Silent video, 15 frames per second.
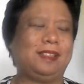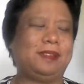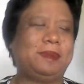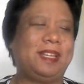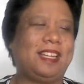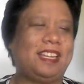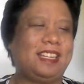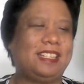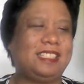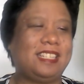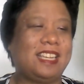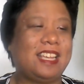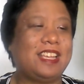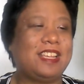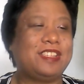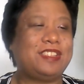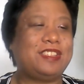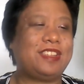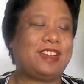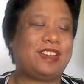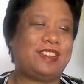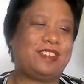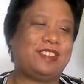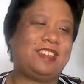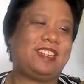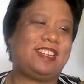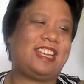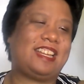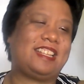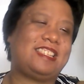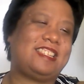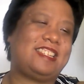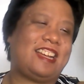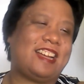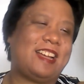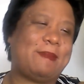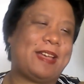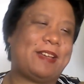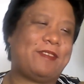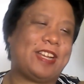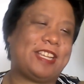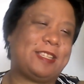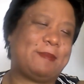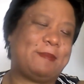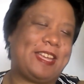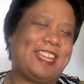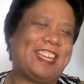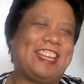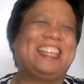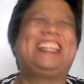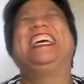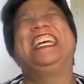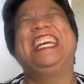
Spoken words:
oh my gosh. So let's talk about WrestleMania.